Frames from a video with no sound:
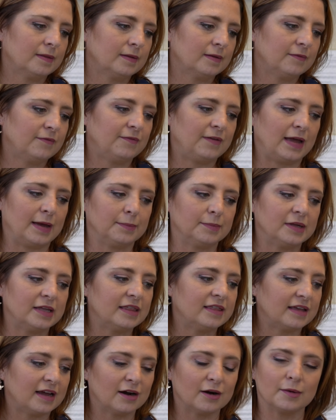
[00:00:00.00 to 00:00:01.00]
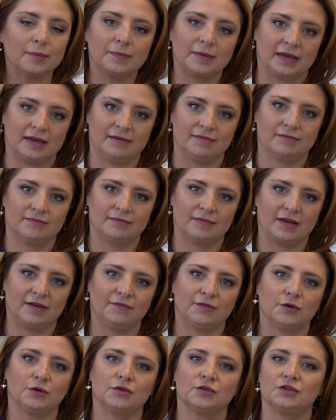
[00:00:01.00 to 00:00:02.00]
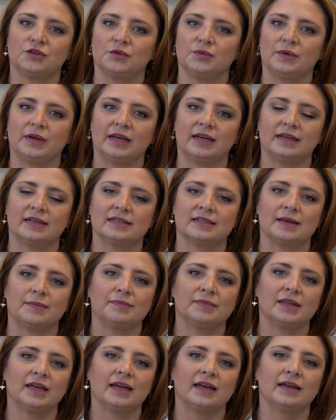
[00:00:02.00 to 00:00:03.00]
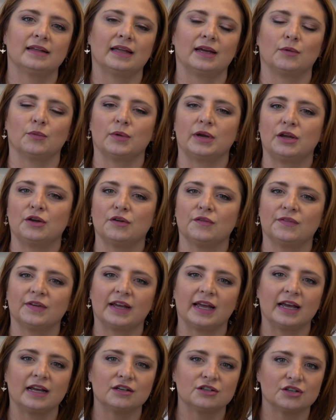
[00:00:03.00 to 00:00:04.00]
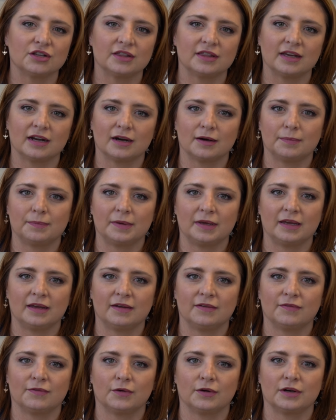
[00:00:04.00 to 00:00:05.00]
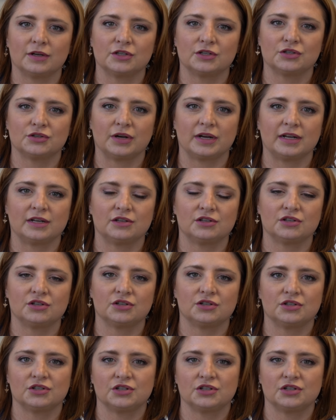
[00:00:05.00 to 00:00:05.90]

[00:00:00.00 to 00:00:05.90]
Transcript: Family therapy. If you're doing something like reunification therapy for an estranged